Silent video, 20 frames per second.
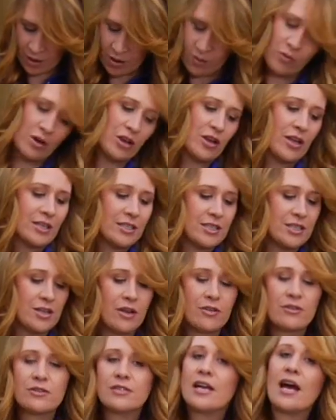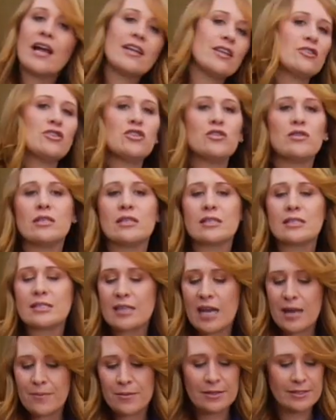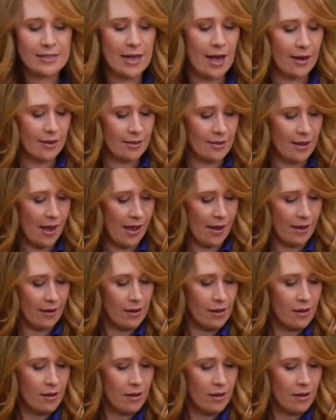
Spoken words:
When you get to the other side, you do the same exact thing.